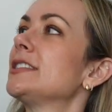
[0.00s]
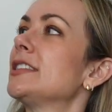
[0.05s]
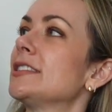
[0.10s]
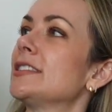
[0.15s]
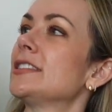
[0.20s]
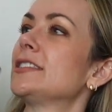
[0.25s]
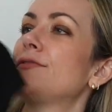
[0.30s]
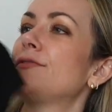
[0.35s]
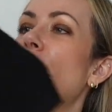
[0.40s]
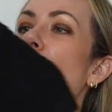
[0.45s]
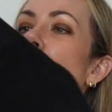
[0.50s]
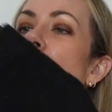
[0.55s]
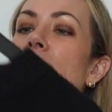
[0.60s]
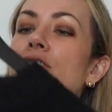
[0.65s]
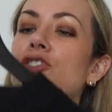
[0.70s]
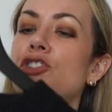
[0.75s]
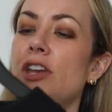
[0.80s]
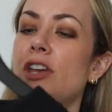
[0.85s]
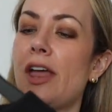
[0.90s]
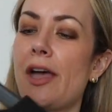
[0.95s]
This is from
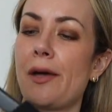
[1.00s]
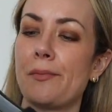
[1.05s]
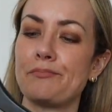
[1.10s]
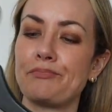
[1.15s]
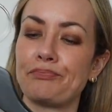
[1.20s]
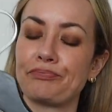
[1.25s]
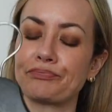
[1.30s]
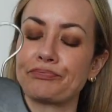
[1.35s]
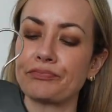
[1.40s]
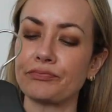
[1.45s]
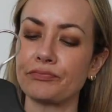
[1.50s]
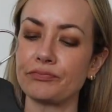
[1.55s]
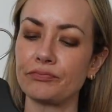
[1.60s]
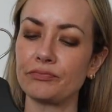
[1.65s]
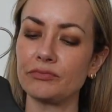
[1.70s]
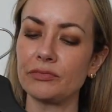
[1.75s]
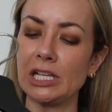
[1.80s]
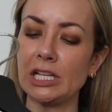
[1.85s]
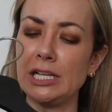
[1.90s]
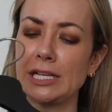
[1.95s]
H&M.
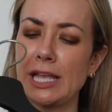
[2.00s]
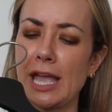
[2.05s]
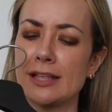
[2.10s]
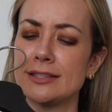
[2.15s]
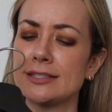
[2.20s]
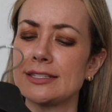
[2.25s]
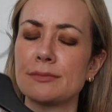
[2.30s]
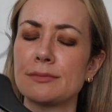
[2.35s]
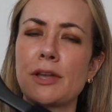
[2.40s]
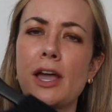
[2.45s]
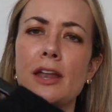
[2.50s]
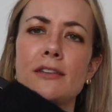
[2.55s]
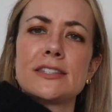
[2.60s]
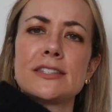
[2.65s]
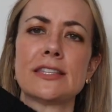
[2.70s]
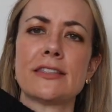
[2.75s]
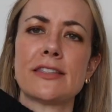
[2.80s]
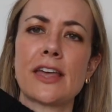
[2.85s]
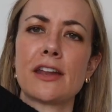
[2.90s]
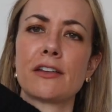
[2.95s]
Again, some kind of
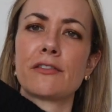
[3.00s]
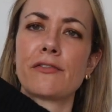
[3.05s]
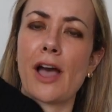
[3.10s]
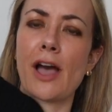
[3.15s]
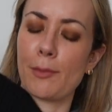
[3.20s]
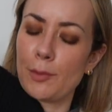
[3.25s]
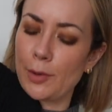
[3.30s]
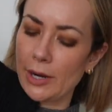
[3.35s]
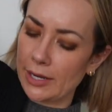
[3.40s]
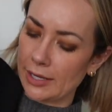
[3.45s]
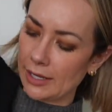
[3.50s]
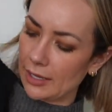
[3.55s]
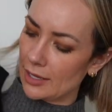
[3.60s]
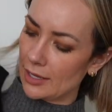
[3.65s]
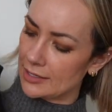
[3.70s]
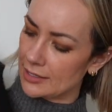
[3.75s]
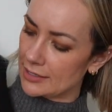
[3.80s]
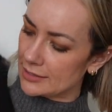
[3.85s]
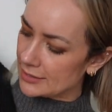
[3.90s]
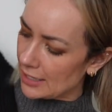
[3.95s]
synthetic fabric
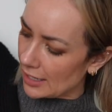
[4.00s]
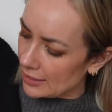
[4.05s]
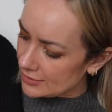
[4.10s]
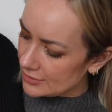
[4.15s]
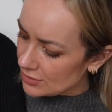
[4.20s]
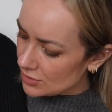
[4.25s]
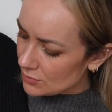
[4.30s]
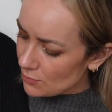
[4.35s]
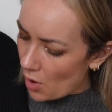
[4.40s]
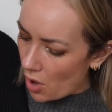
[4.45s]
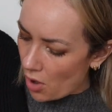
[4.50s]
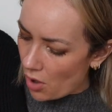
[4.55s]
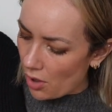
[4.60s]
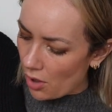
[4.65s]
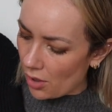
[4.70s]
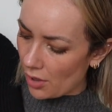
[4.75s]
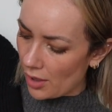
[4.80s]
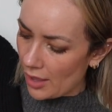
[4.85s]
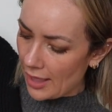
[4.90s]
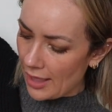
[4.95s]
in a size
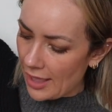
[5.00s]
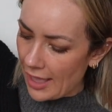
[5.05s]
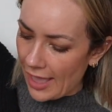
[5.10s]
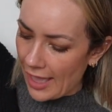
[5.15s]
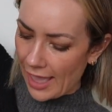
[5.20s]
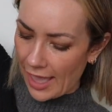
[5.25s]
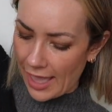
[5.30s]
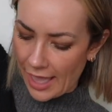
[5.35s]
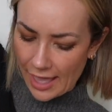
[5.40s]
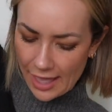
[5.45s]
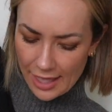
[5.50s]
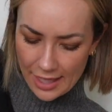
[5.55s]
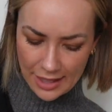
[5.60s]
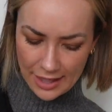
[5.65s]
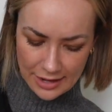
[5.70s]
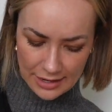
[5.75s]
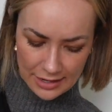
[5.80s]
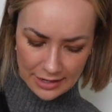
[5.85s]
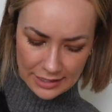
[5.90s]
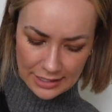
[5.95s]
small,
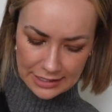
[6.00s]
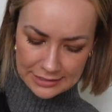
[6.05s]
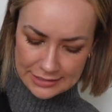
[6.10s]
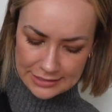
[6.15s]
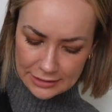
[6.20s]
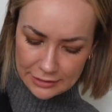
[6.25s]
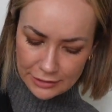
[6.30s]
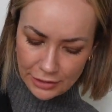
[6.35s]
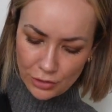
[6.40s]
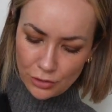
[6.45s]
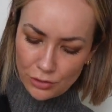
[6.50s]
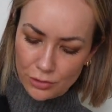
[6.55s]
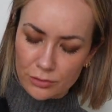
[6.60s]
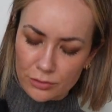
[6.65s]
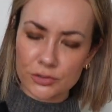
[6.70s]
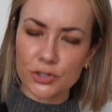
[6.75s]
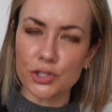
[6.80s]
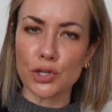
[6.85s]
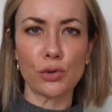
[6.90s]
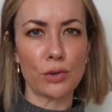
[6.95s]
and it's a
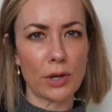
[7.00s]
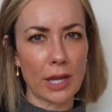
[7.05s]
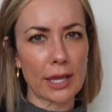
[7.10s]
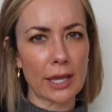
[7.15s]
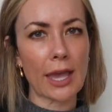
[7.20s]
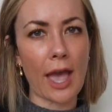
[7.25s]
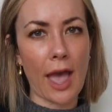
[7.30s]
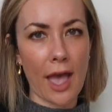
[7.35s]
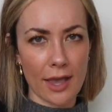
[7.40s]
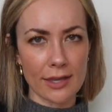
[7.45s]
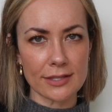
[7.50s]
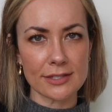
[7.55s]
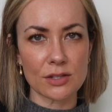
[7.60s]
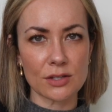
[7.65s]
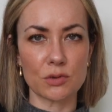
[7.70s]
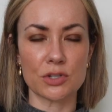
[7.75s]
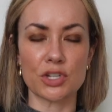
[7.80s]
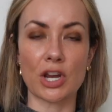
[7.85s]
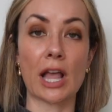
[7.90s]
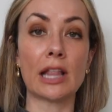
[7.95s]
little tunic-esque,
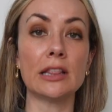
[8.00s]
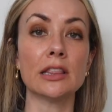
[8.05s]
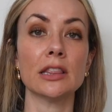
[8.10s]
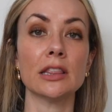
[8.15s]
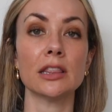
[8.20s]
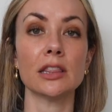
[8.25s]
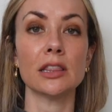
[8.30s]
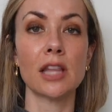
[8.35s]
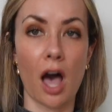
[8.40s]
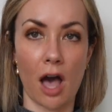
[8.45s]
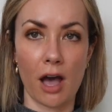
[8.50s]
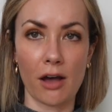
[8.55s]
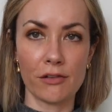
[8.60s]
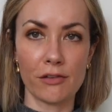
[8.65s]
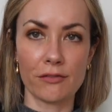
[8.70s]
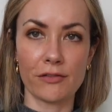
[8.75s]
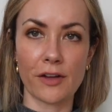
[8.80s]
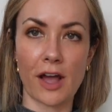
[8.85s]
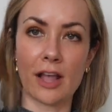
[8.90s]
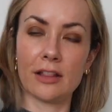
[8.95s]
which I
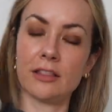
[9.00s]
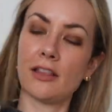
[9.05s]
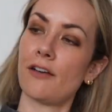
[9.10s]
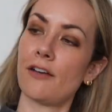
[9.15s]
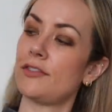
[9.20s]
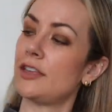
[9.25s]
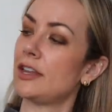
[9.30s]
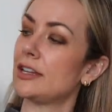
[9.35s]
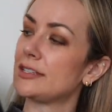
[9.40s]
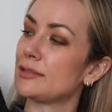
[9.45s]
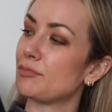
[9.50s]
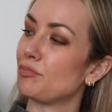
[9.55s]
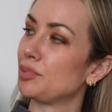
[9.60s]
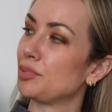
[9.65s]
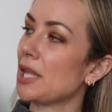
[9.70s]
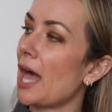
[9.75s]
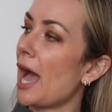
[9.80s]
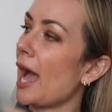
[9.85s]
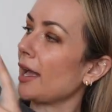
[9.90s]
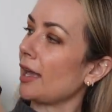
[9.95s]
love. I love that it's
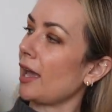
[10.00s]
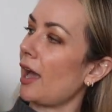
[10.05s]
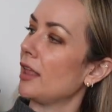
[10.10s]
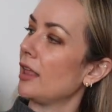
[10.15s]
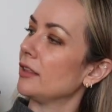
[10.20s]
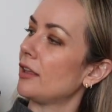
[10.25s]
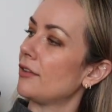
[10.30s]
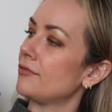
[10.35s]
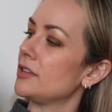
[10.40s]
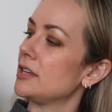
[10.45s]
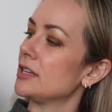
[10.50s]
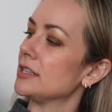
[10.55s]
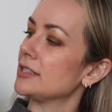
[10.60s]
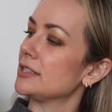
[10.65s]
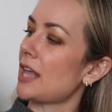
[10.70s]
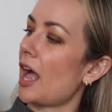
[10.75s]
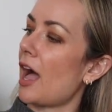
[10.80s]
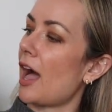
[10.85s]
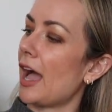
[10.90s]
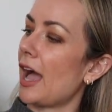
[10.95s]
black. I love that
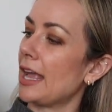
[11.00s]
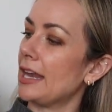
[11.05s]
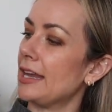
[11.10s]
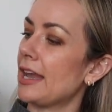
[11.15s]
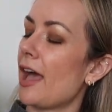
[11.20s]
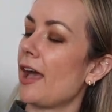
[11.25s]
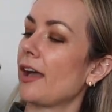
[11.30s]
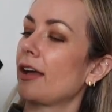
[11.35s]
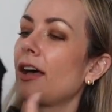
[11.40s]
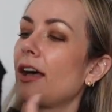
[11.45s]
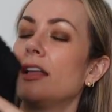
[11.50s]
it's high neck.